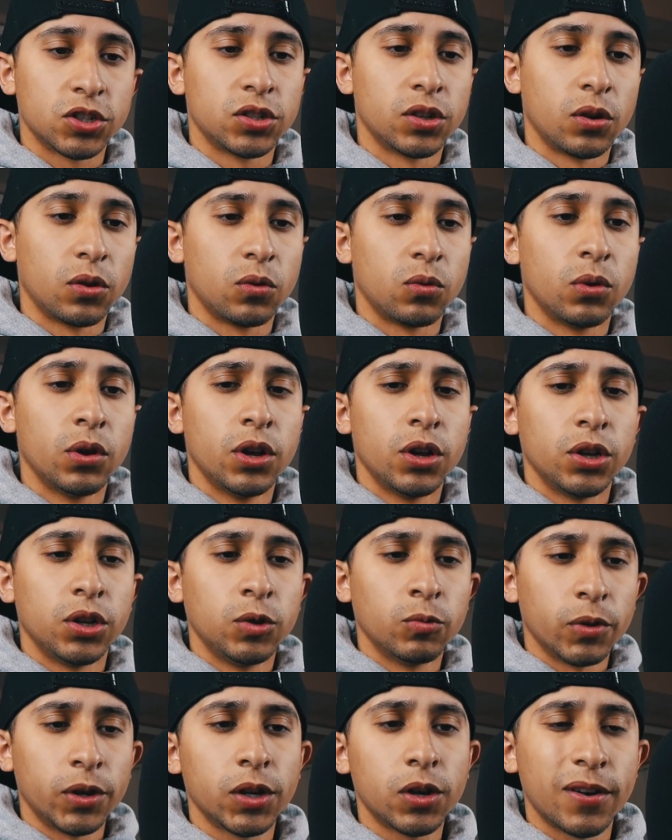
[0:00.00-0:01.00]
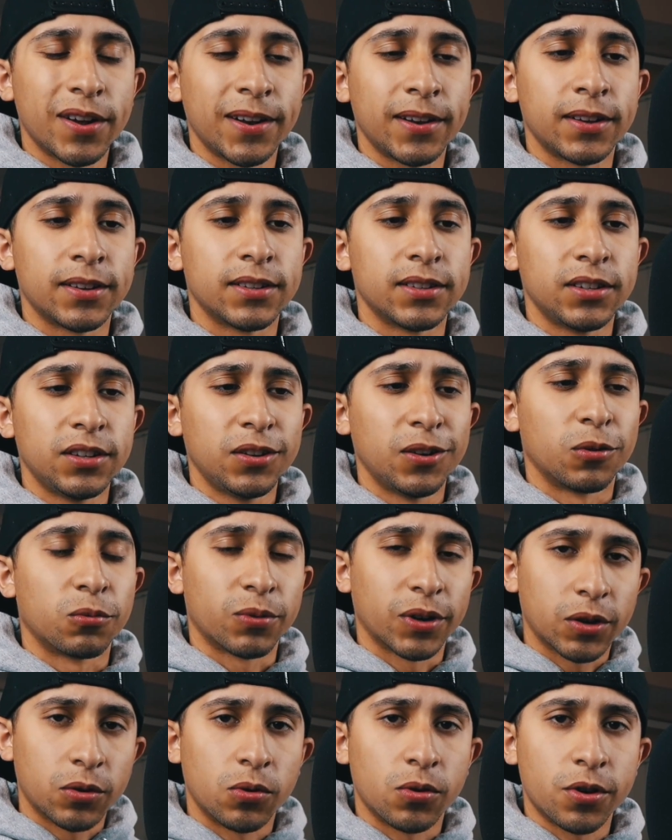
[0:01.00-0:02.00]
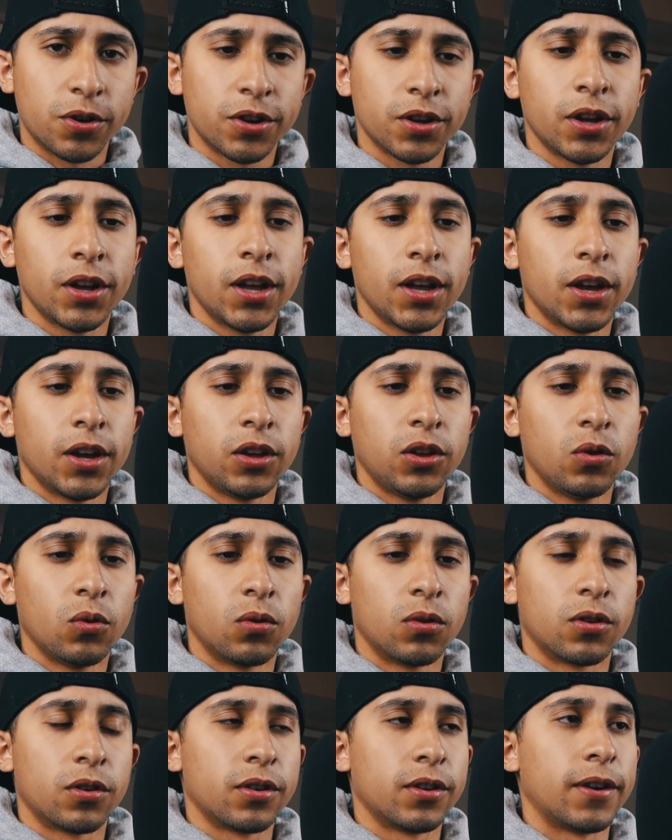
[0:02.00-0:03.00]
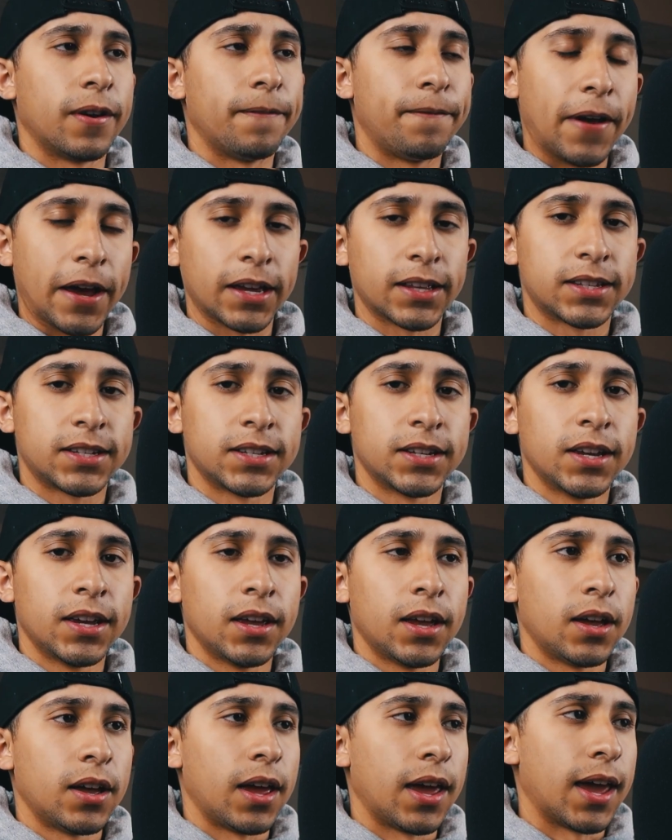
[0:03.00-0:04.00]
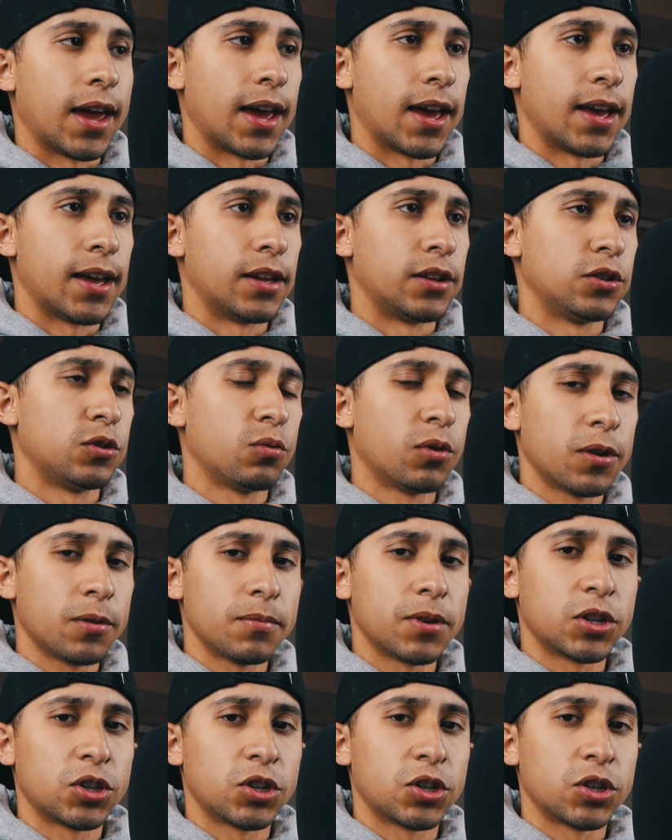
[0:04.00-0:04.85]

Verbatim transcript: So you want to go ahead and, you know, record your effect and you want to